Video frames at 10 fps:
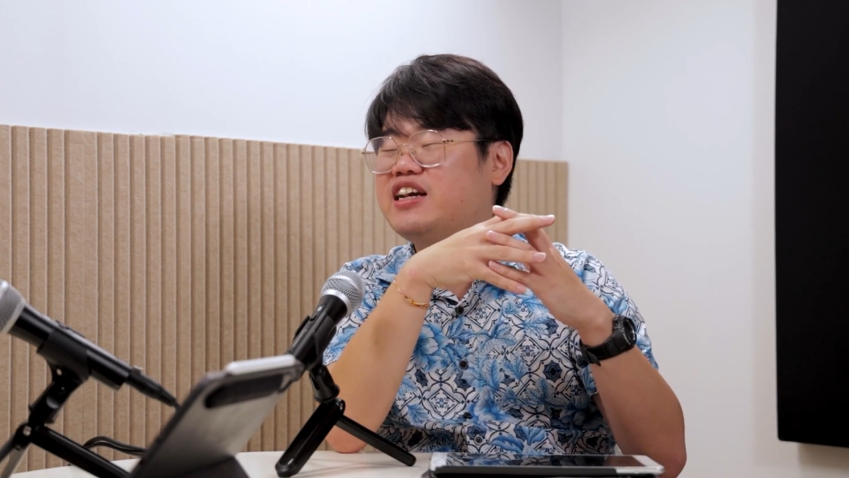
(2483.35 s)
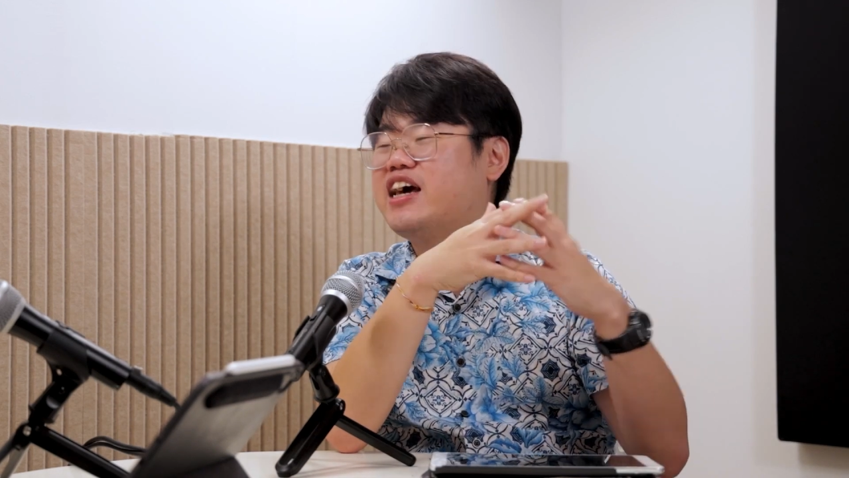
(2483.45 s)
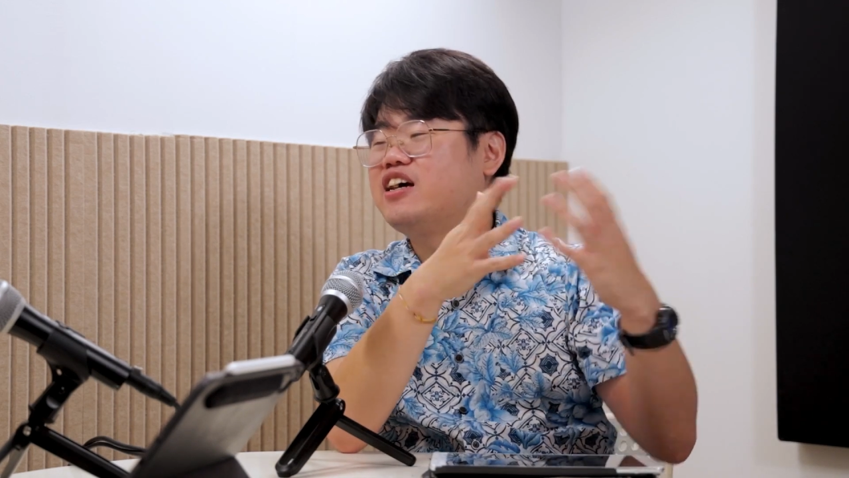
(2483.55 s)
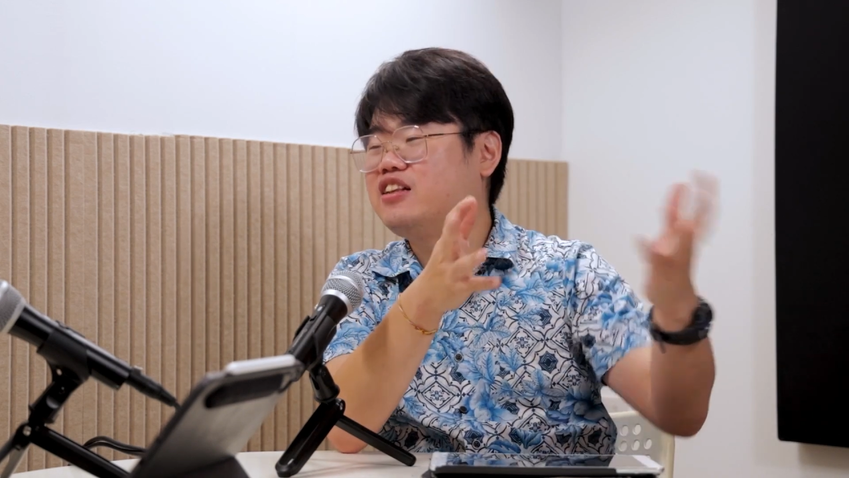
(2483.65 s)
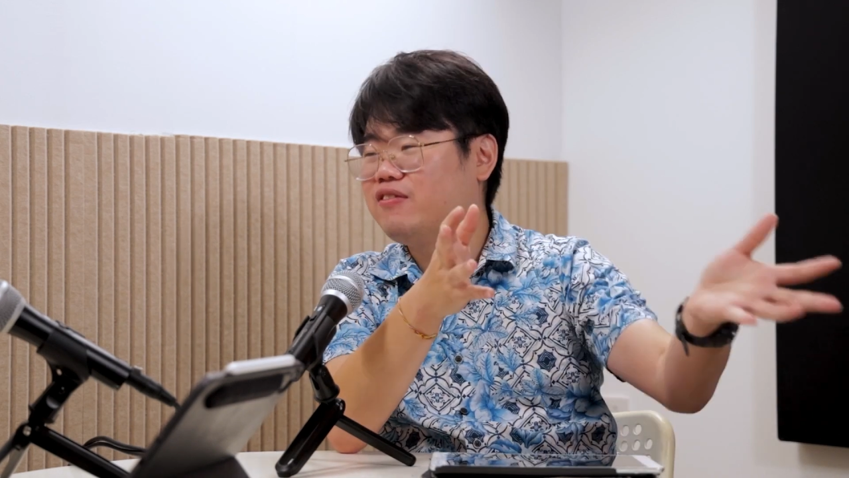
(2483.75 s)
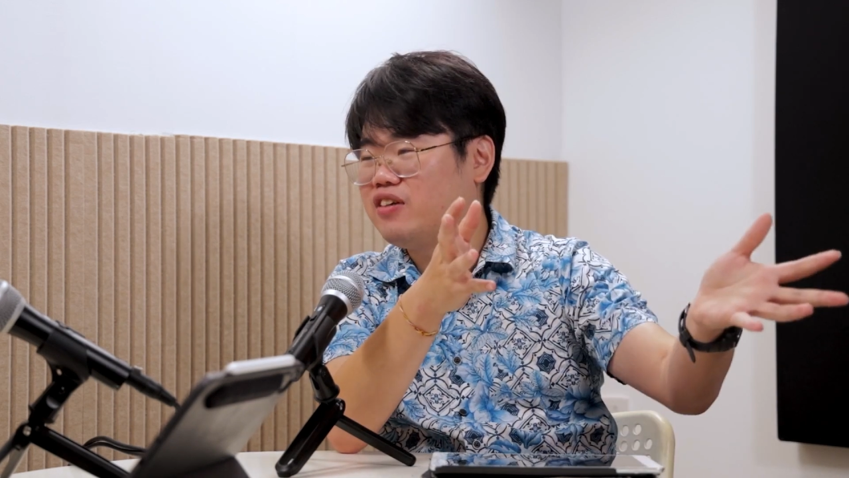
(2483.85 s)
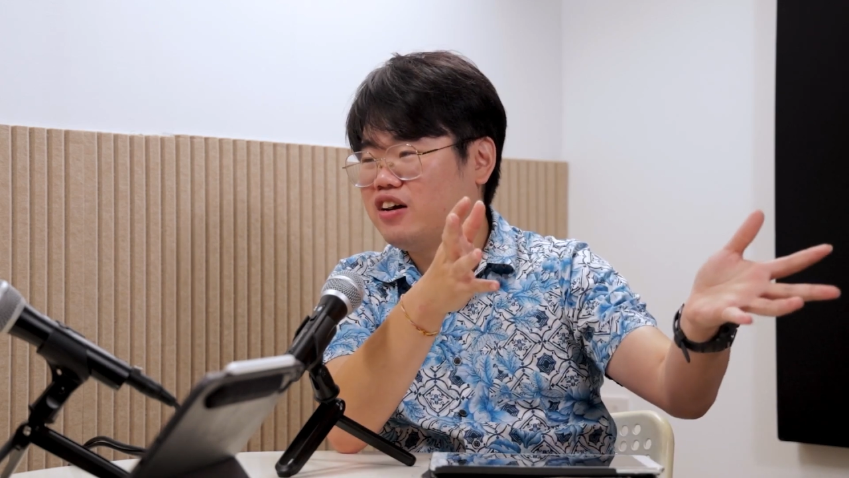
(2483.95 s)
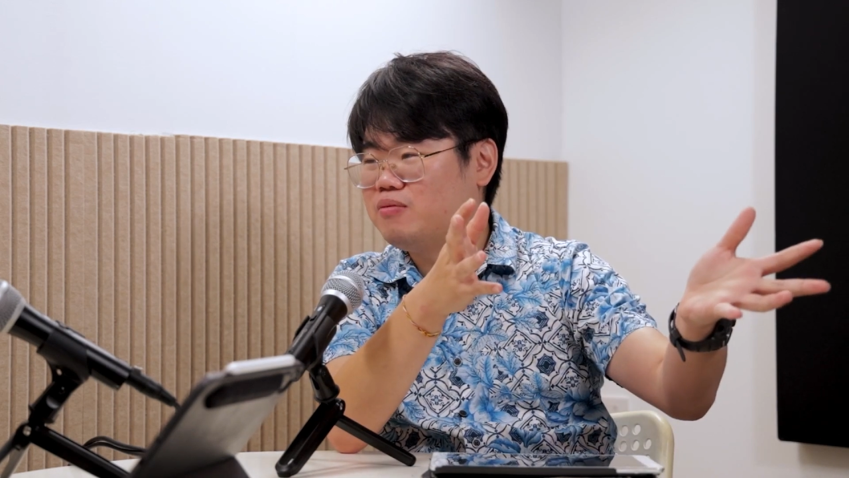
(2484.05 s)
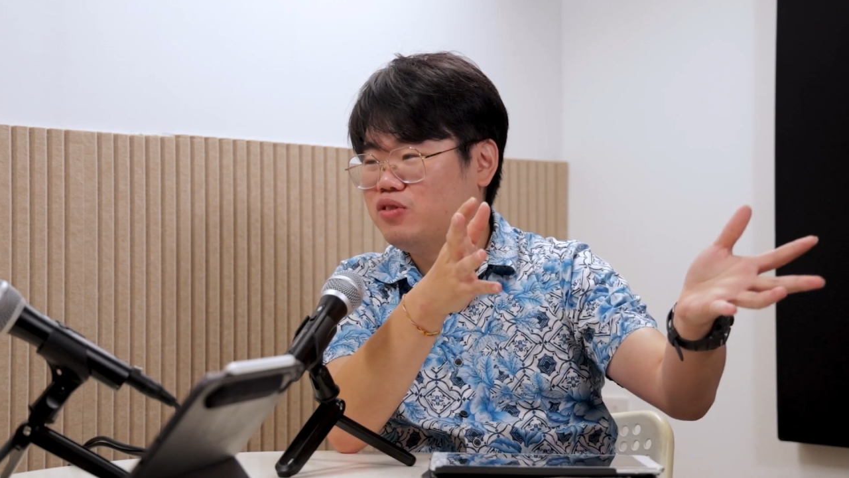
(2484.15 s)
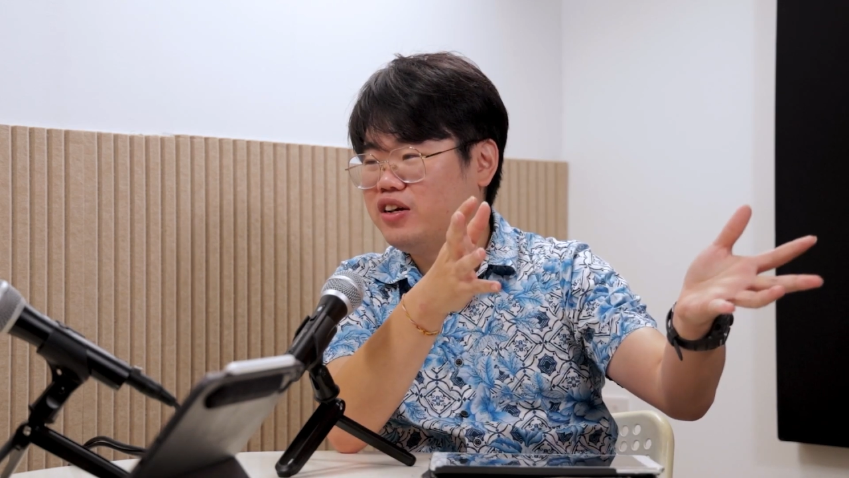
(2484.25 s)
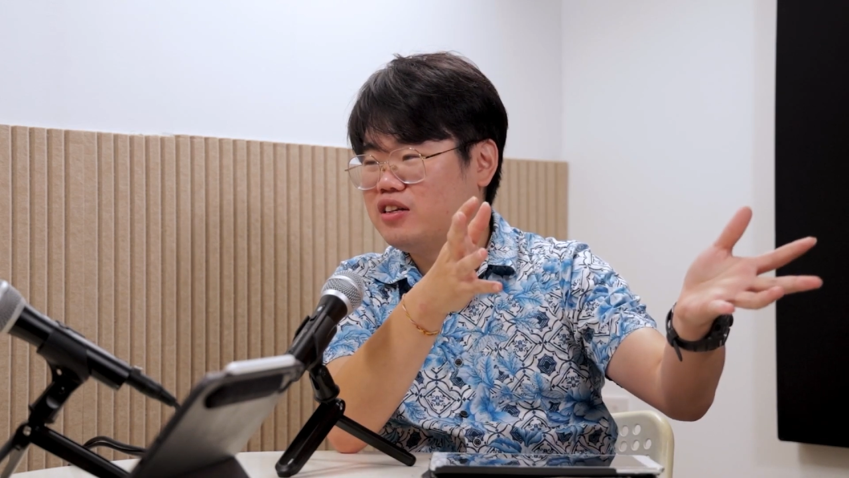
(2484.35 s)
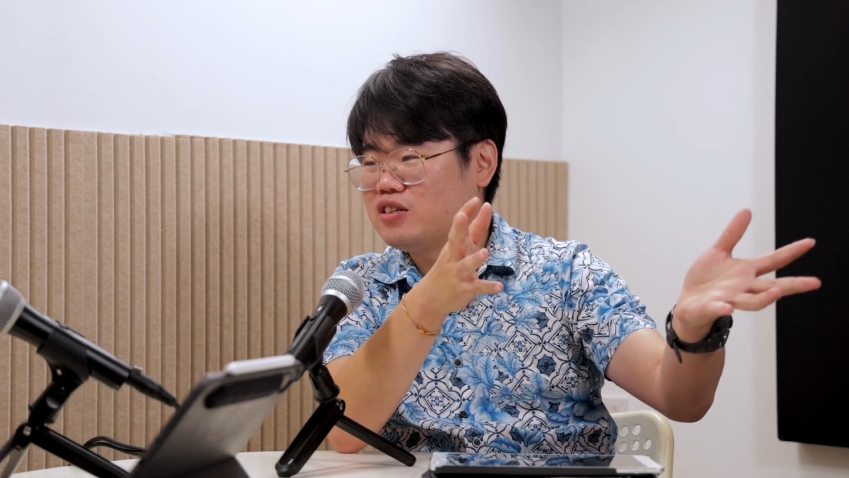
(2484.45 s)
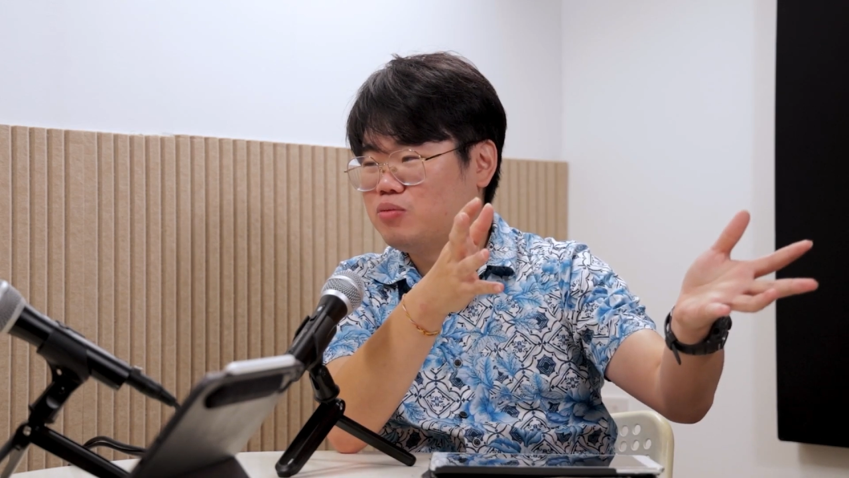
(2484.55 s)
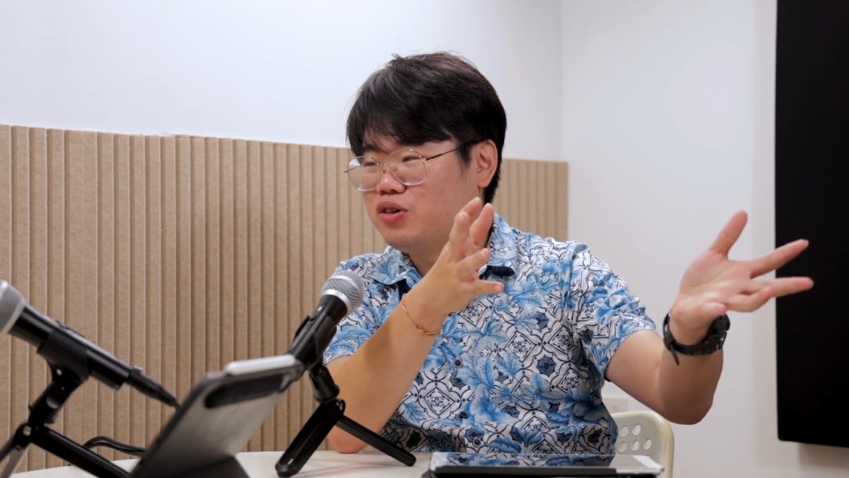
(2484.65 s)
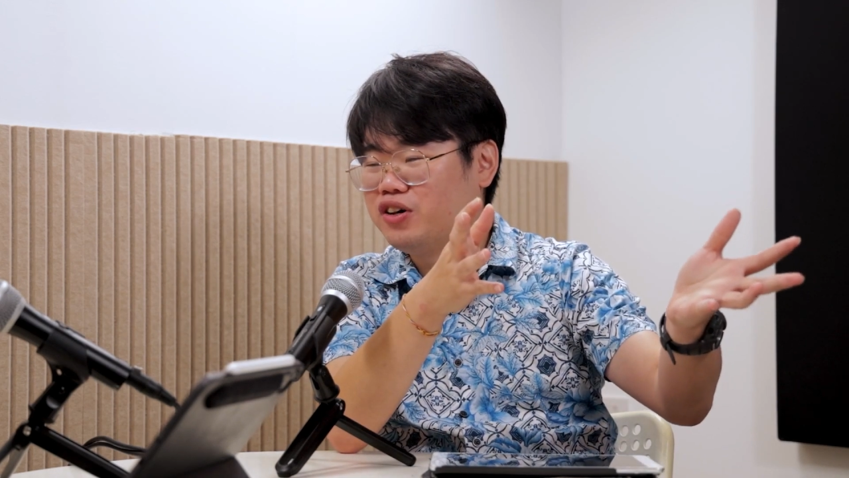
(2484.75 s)
yang negatif terhadap murid
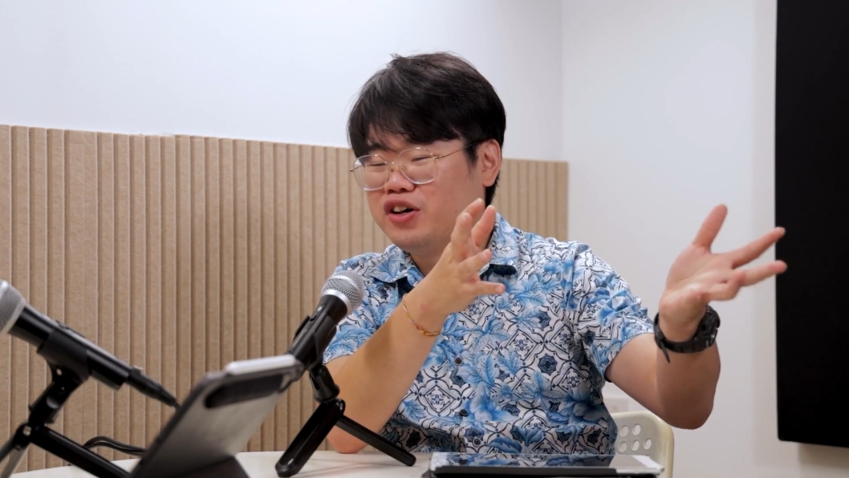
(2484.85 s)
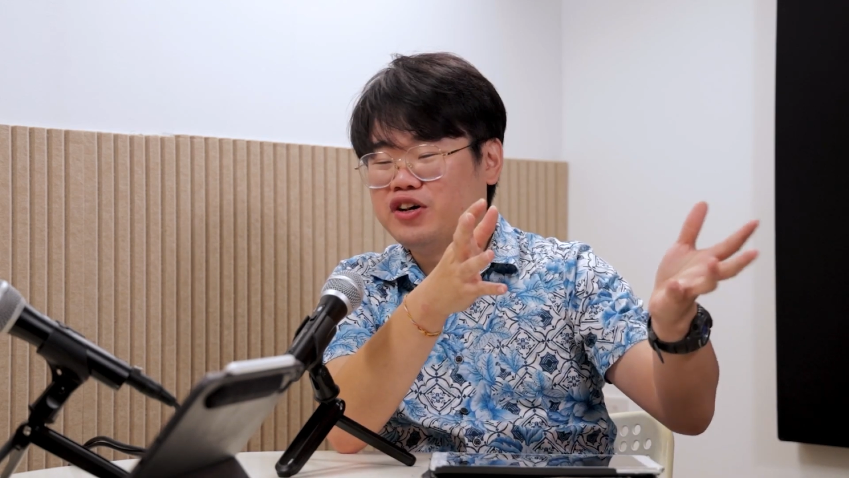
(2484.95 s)
tersebut.